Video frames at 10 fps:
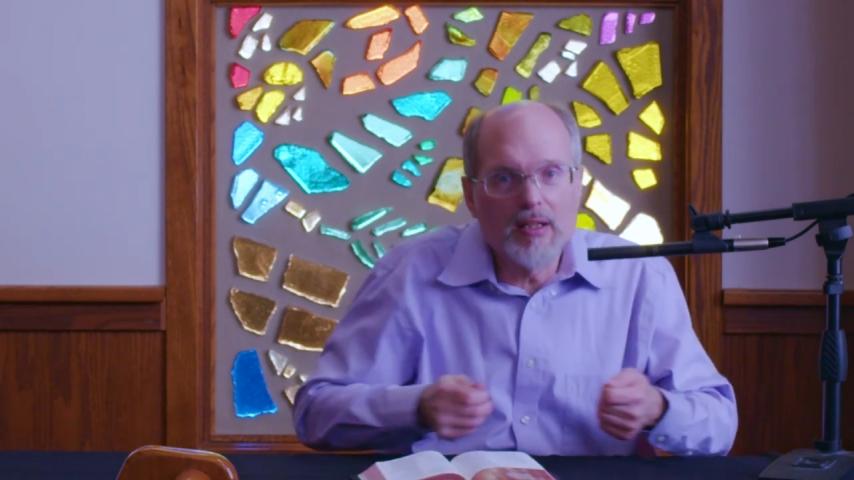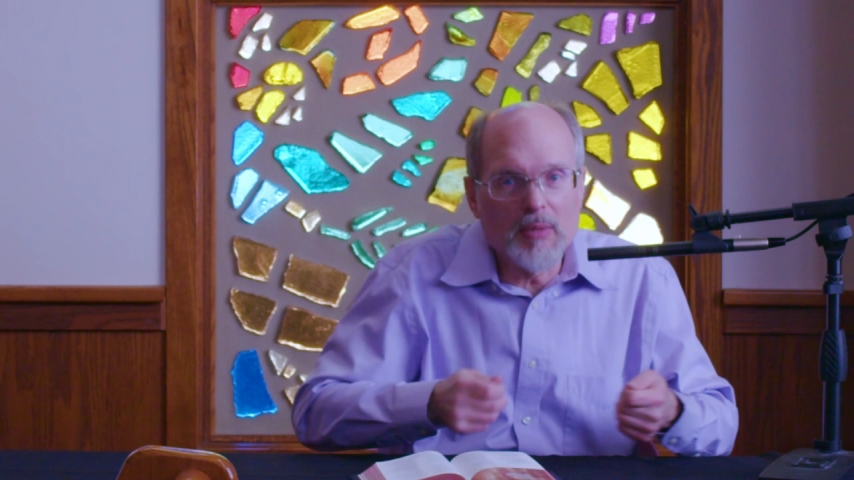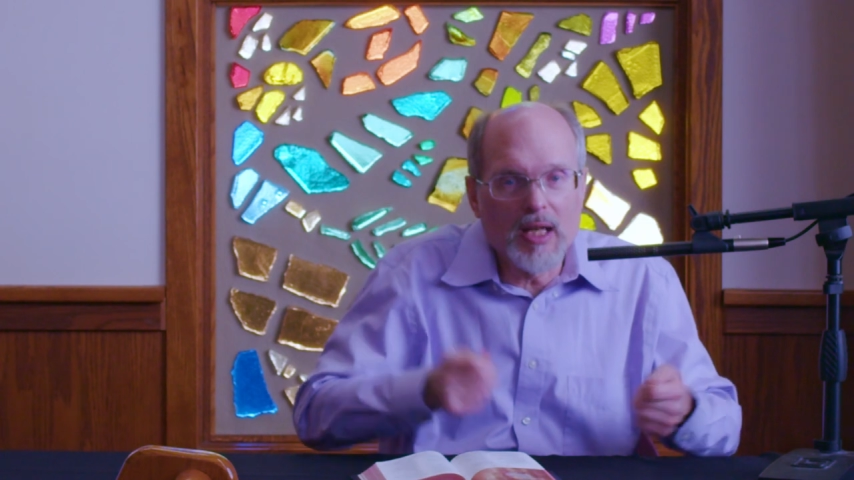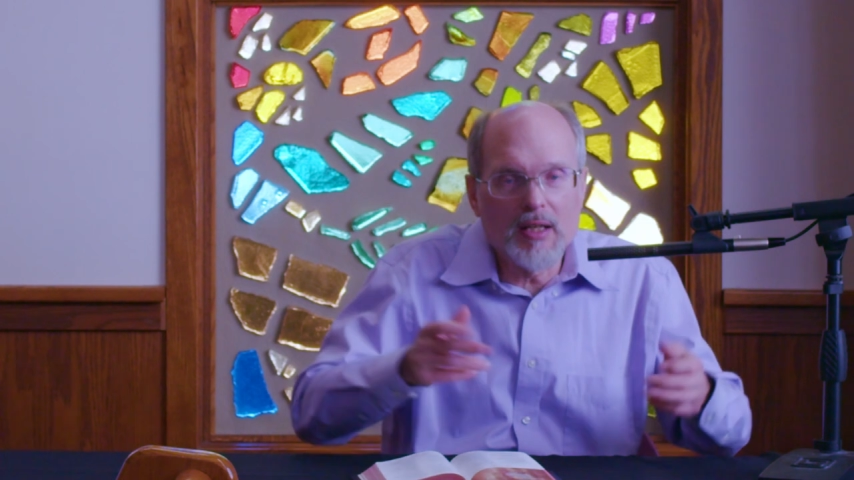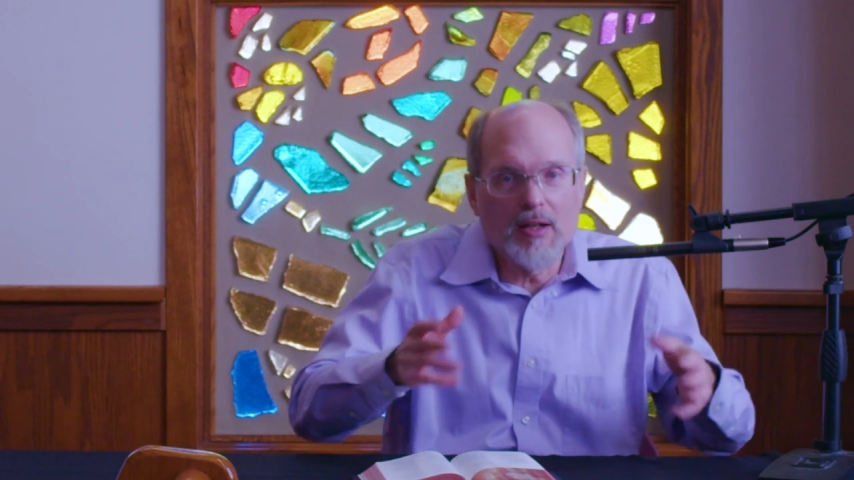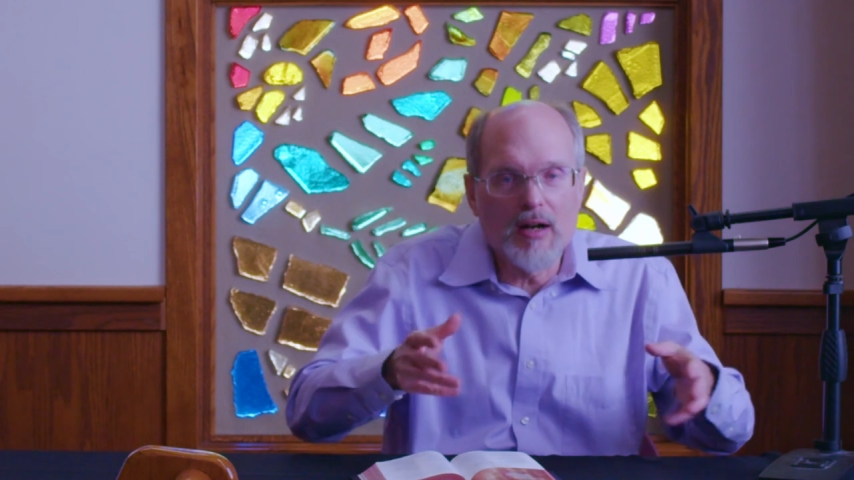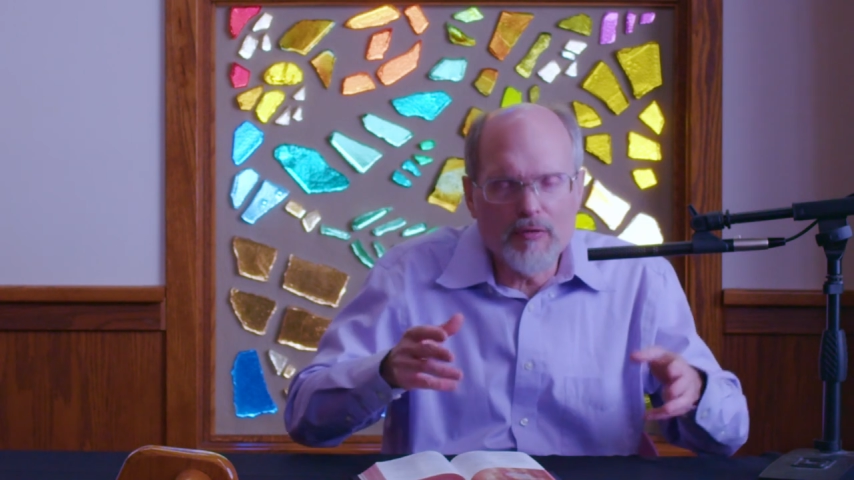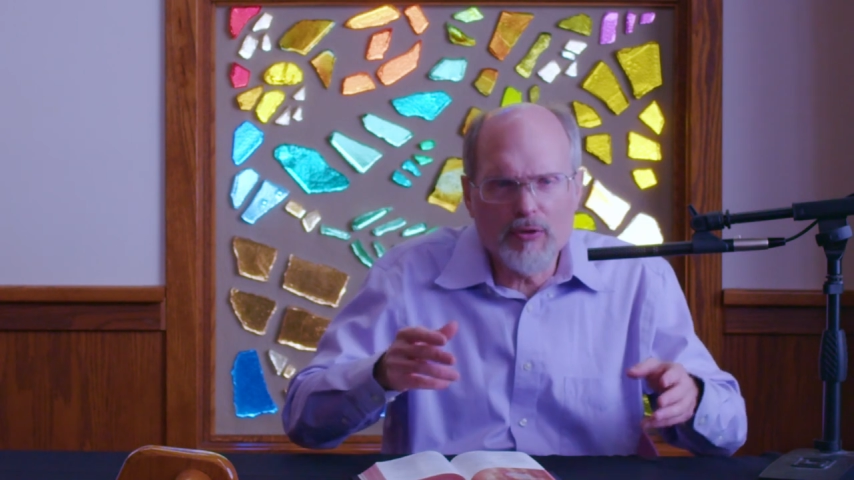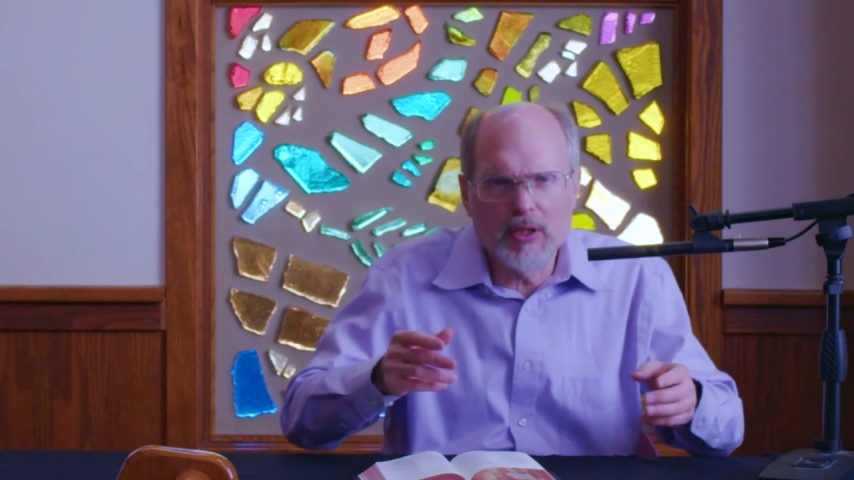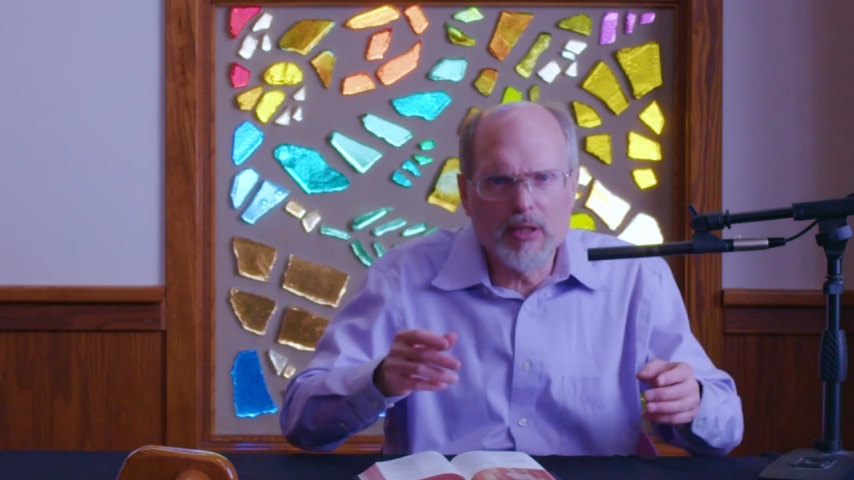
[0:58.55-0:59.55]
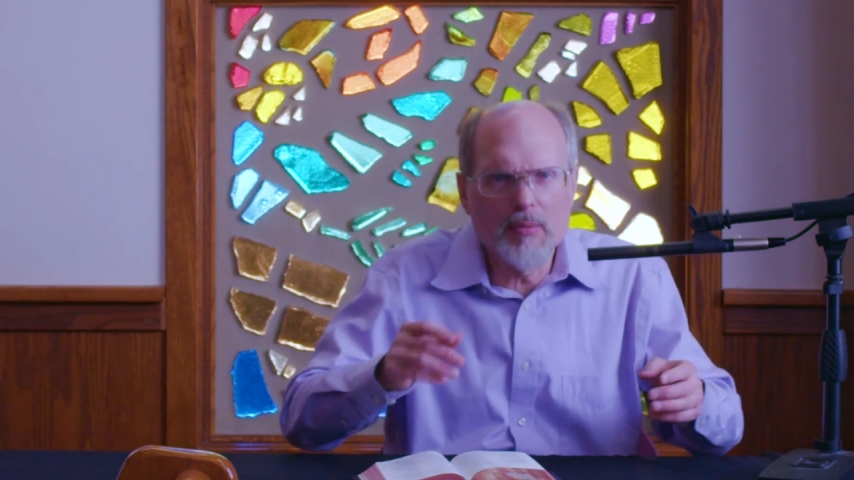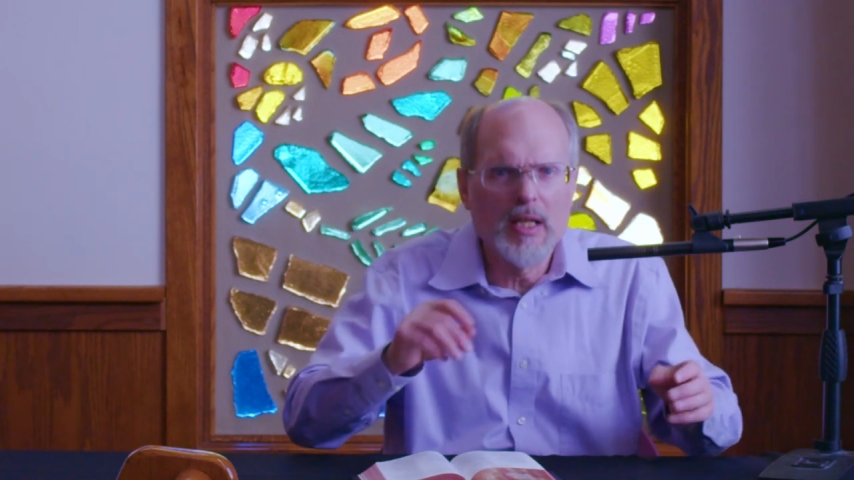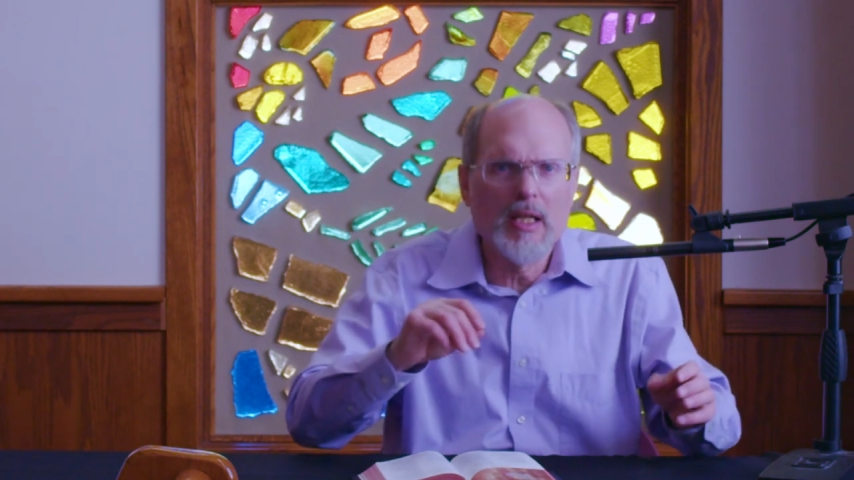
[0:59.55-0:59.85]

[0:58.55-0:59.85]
them in and offering them.